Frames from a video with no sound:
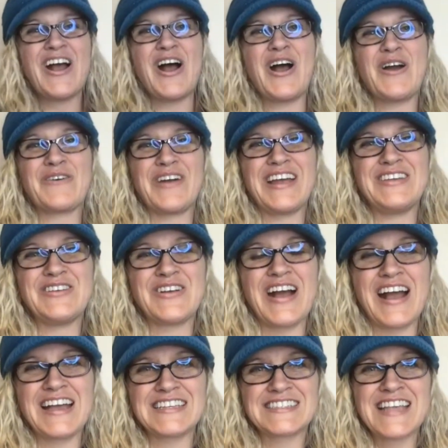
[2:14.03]
All right, you
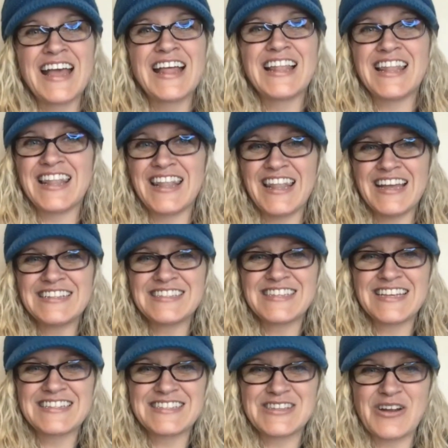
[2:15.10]
guys, let's
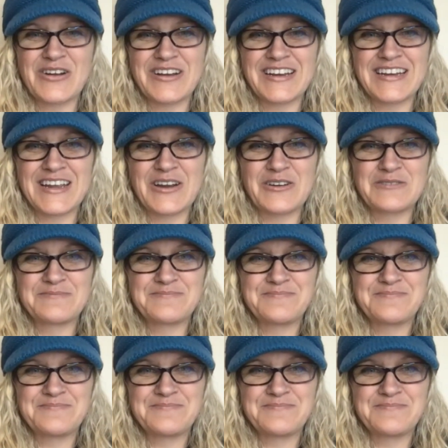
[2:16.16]
get started here.